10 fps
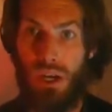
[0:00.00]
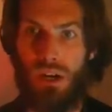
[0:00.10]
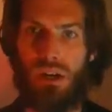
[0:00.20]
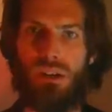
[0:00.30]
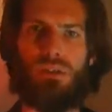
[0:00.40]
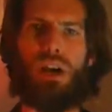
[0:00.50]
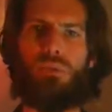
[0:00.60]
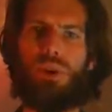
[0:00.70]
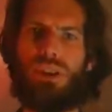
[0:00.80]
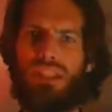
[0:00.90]
All right,
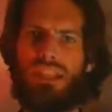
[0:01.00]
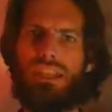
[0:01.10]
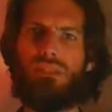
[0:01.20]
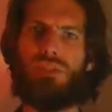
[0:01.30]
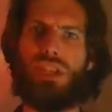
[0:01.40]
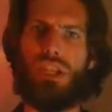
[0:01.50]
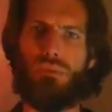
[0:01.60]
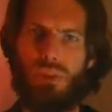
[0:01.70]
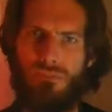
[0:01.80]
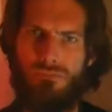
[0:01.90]
we're in the key of G, and
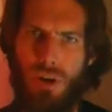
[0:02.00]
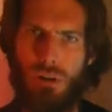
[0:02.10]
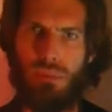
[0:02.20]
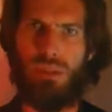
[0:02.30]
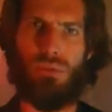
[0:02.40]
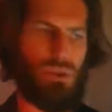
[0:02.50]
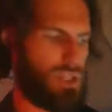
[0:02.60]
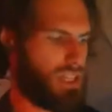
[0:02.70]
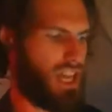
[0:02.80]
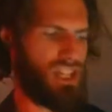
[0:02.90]
we're firmly
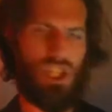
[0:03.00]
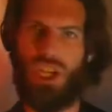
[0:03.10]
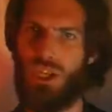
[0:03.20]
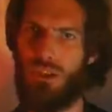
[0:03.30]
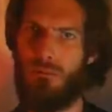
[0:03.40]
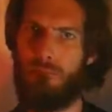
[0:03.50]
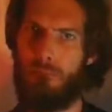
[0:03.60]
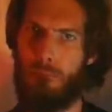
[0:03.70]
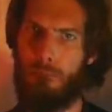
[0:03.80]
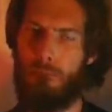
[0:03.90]
rooted that G,
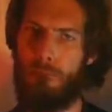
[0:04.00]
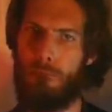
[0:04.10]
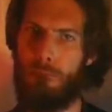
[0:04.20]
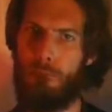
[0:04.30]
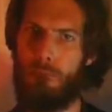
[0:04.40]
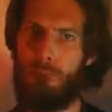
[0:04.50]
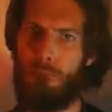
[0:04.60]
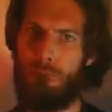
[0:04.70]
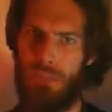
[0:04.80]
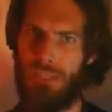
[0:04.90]

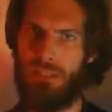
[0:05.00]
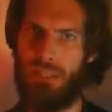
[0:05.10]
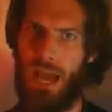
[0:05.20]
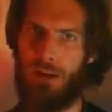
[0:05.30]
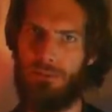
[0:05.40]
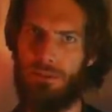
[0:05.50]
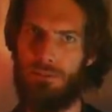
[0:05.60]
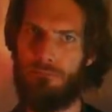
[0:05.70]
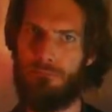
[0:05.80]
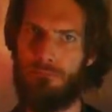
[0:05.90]
this sound,
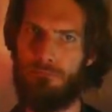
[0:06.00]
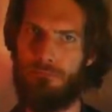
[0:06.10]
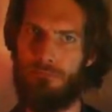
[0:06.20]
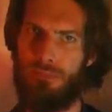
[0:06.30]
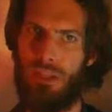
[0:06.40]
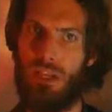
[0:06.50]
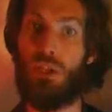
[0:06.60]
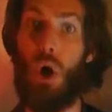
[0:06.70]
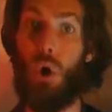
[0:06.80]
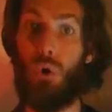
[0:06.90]
is
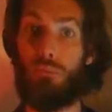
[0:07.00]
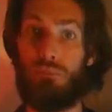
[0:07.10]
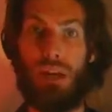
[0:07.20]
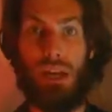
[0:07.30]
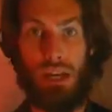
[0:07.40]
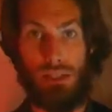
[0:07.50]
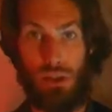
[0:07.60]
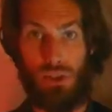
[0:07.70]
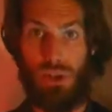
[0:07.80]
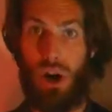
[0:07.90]
home. It's
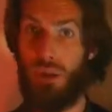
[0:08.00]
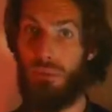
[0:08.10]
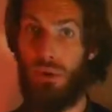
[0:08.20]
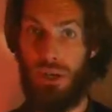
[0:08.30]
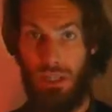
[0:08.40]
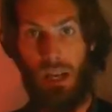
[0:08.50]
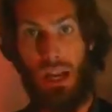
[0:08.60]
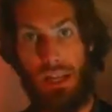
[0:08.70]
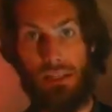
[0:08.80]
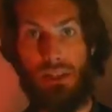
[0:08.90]
our starting point,
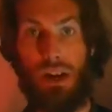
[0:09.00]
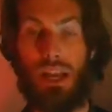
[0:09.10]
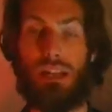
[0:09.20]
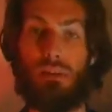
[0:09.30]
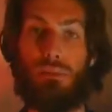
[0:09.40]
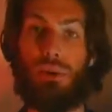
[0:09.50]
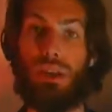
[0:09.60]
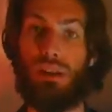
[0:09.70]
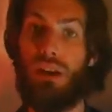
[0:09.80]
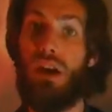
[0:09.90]
and it's our ending point.
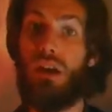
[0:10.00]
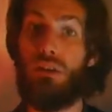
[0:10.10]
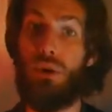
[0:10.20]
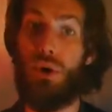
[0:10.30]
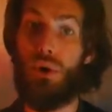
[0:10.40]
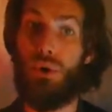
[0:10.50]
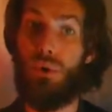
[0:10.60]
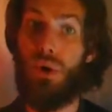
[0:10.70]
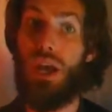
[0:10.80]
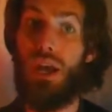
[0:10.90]
Do,
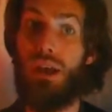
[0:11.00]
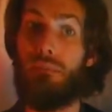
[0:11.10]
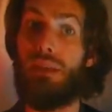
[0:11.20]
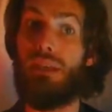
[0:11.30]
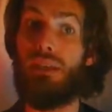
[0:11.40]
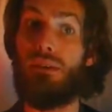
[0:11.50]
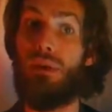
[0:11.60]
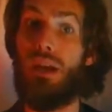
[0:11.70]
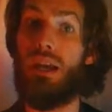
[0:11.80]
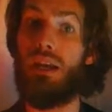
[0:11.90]
re, mi,
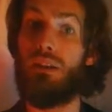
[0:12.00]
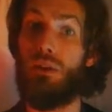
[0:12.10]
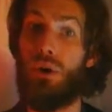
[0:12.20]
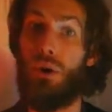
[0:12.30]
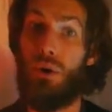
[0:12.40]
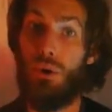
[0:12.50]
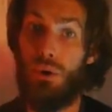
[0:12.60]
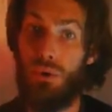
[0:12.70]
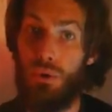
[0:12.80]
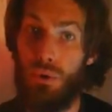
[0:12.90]
re,
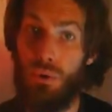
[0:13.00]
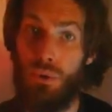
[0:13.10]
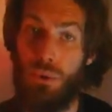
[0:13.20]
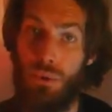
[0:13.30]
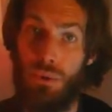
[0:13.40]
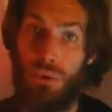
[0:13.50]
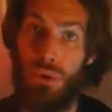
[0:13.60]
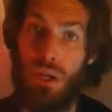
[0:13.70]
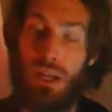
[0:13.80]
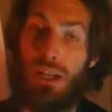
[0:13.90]
do.
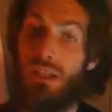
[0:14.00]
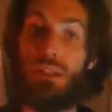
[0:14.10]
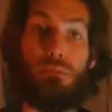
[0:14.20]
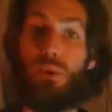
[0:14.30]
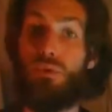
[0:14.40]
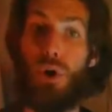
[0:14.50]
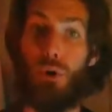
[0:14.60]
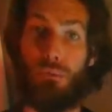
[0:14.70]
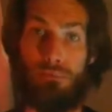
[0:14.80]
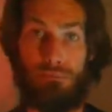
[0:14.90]
Let's move home.